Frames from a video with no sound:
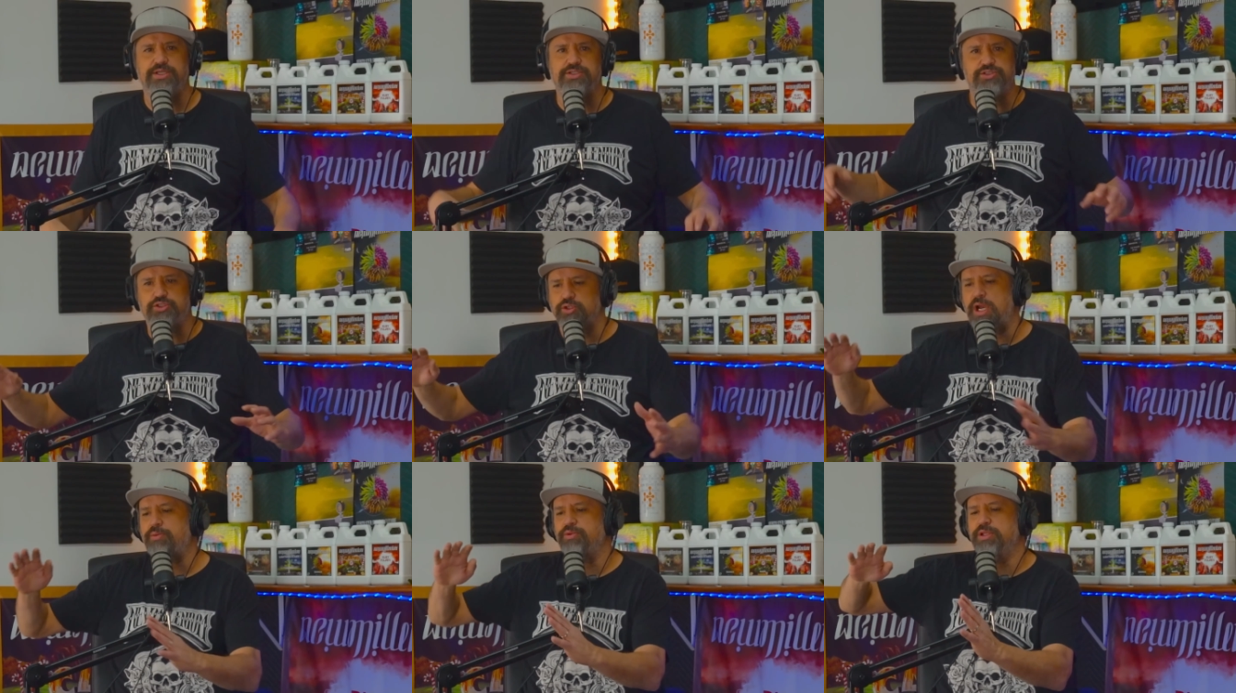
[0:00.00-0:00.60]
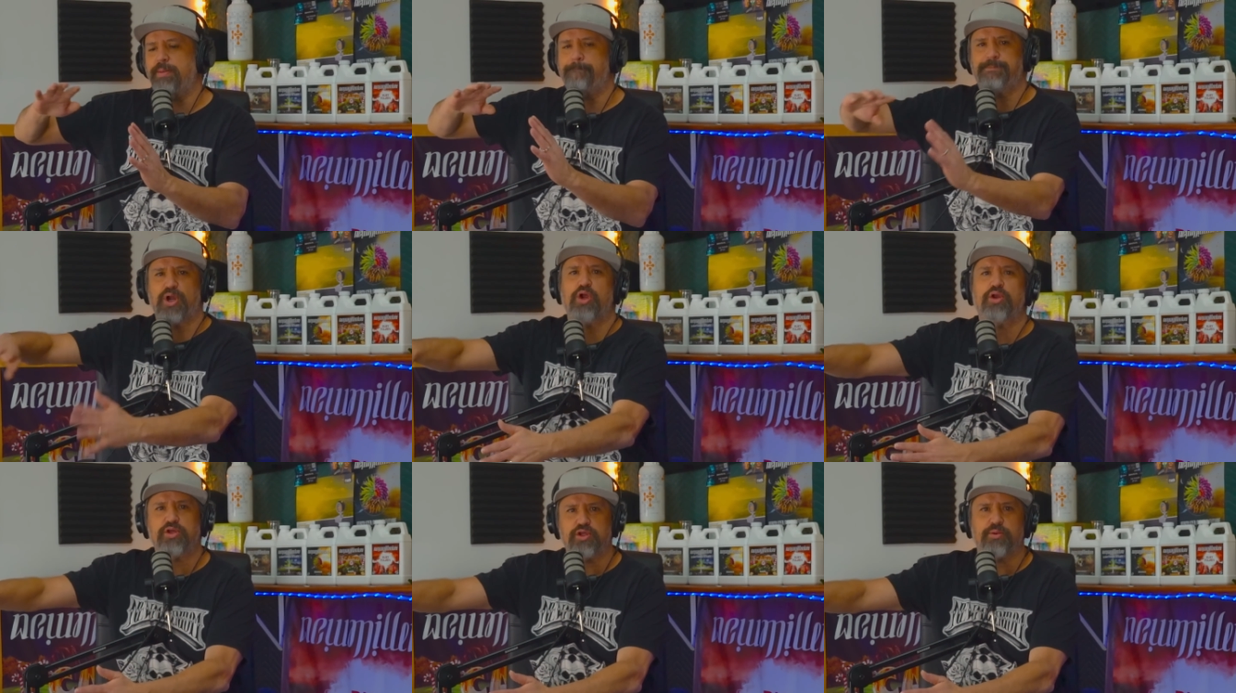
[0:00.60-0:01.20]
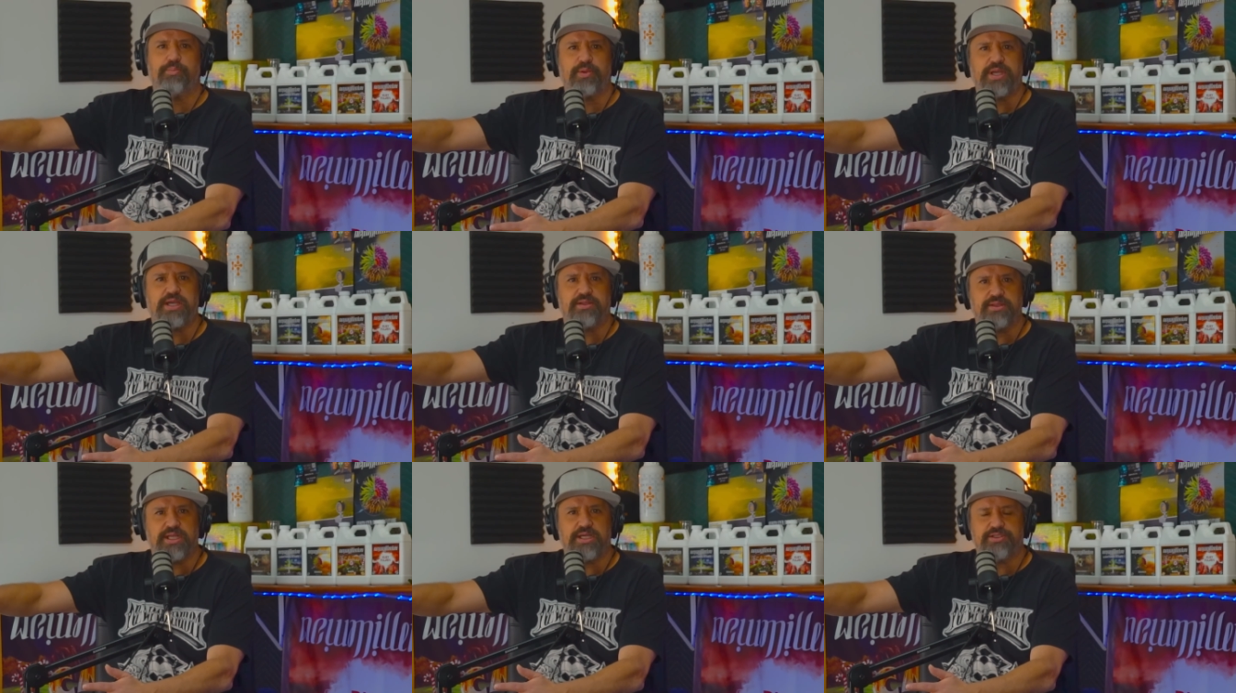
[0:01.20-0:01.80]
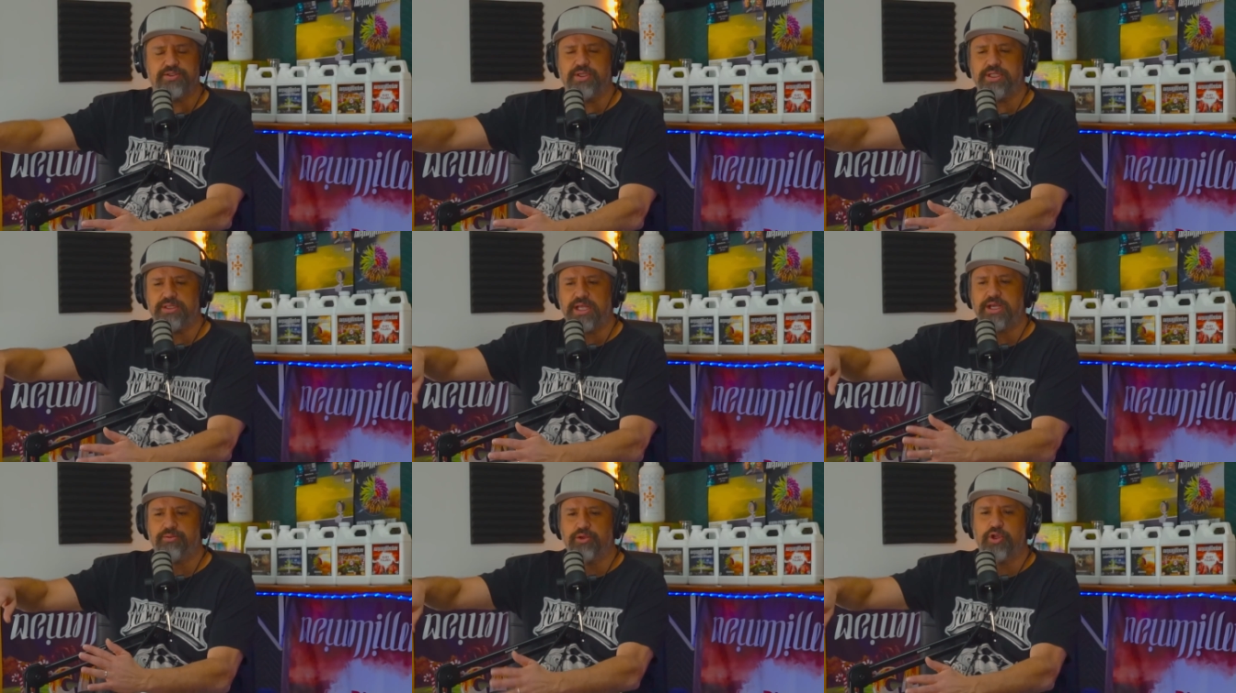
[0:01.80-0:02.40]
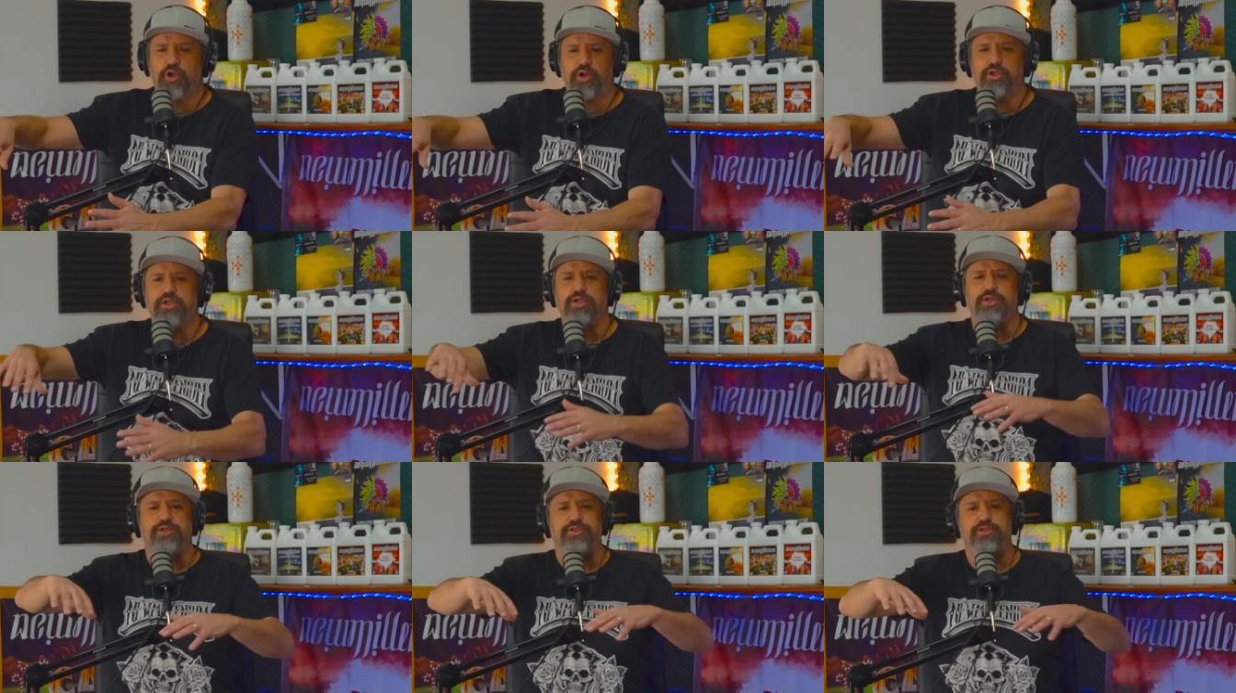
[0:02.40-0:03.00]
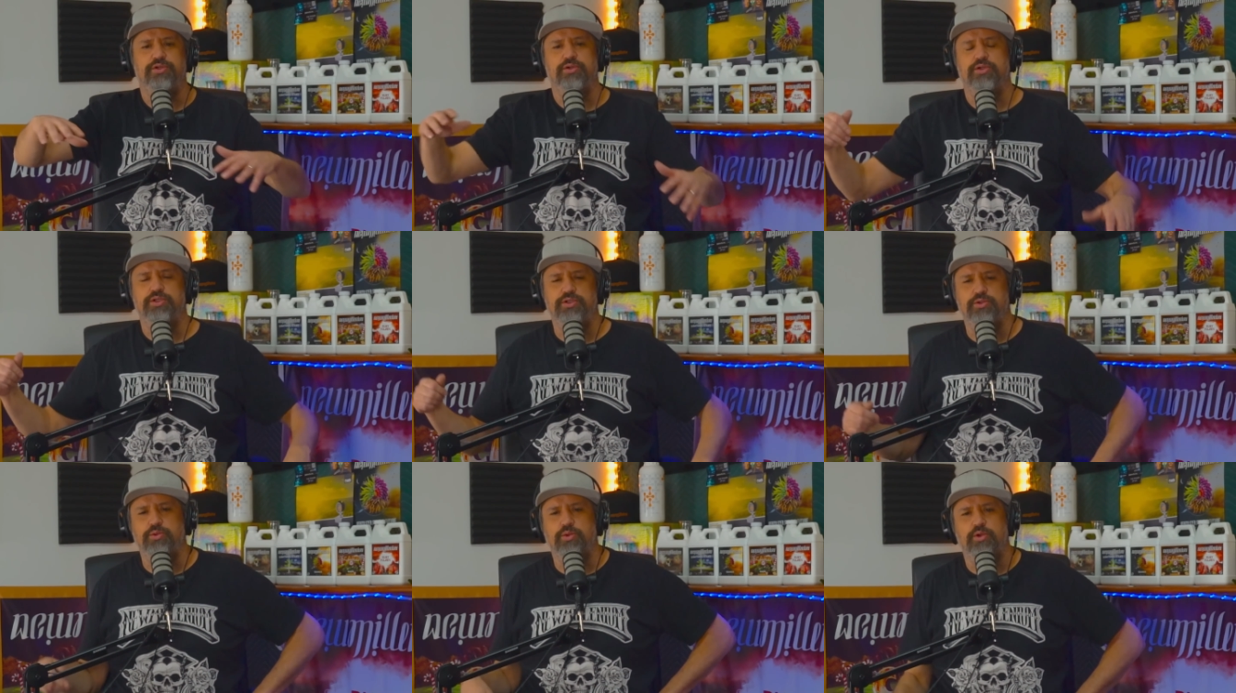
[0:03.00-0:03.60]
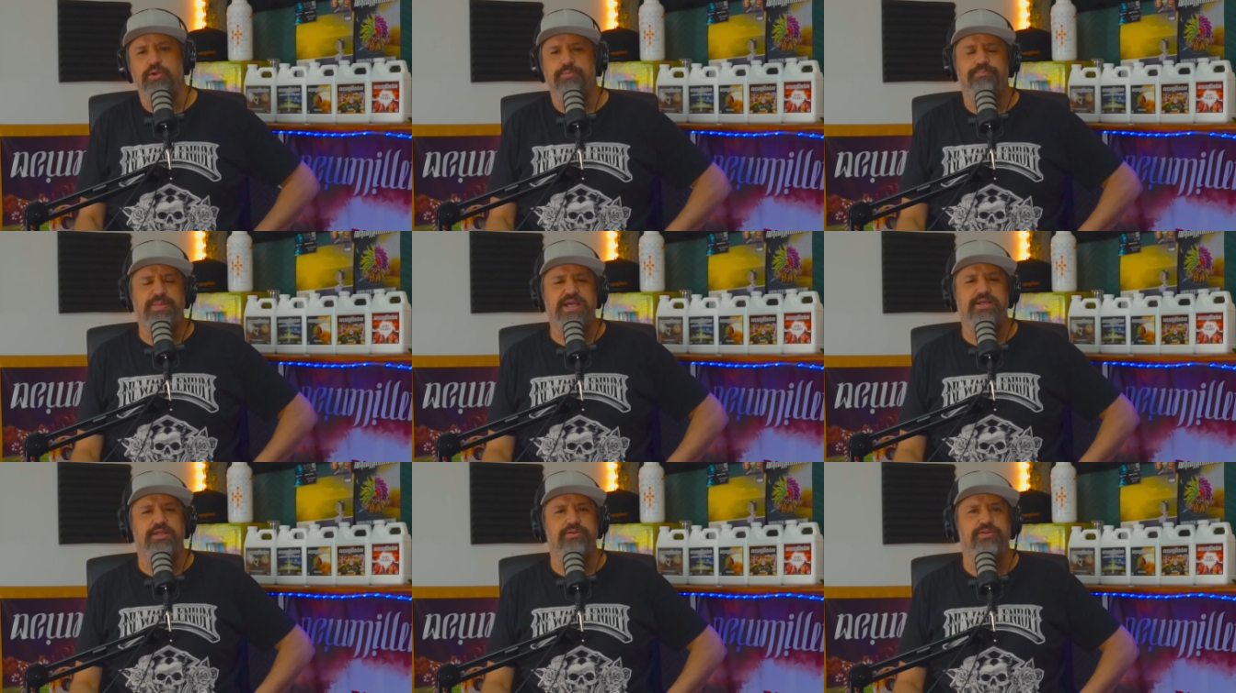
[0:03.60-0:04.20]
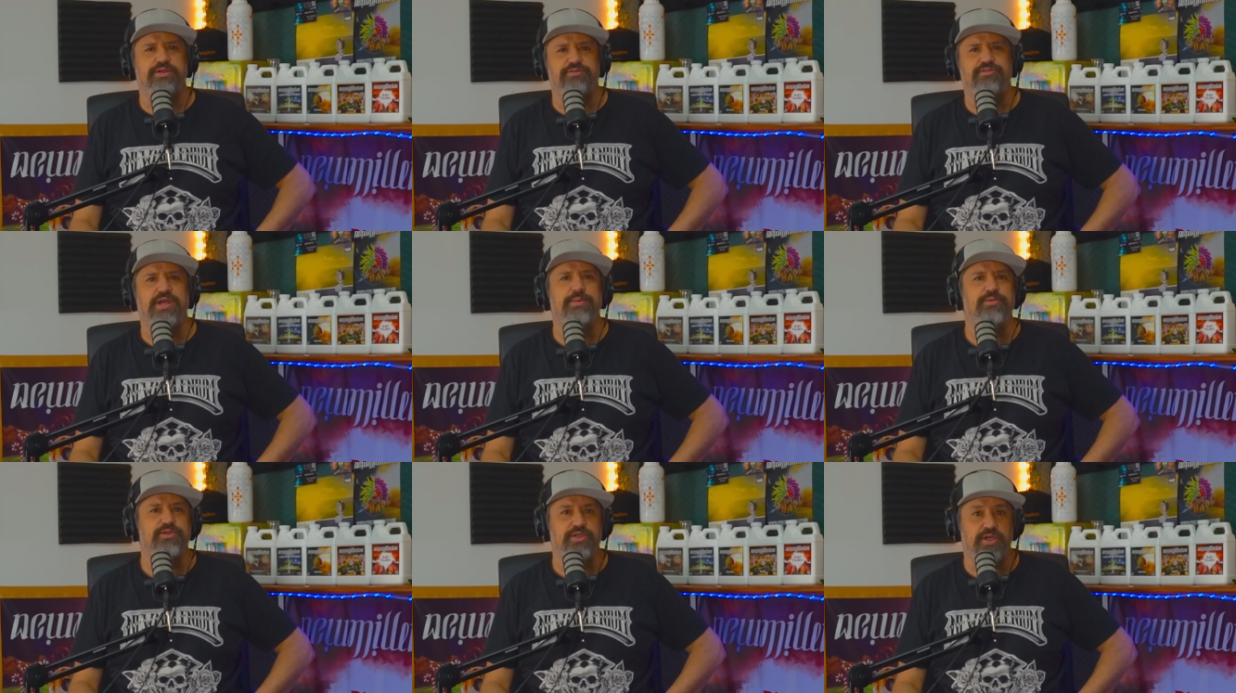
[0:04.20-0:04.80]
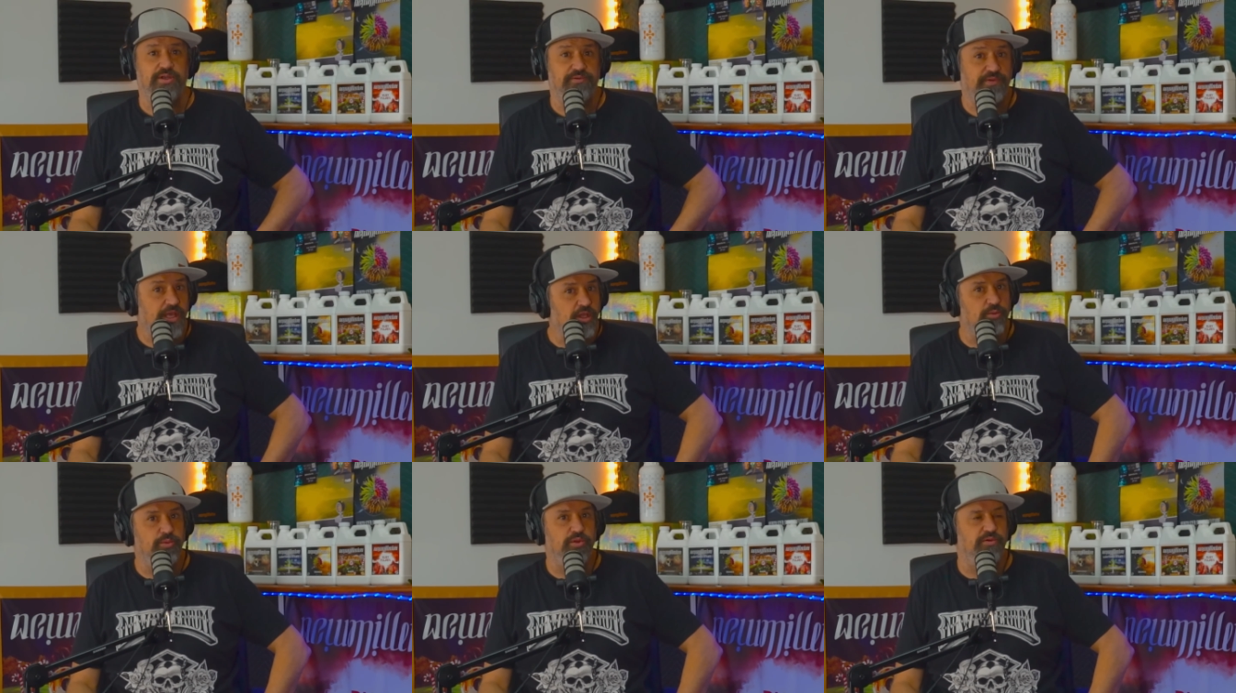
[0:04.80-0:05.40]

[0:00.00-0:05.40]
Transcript: is you're not really burning your plant in that regard. You're making things chemically unavailable,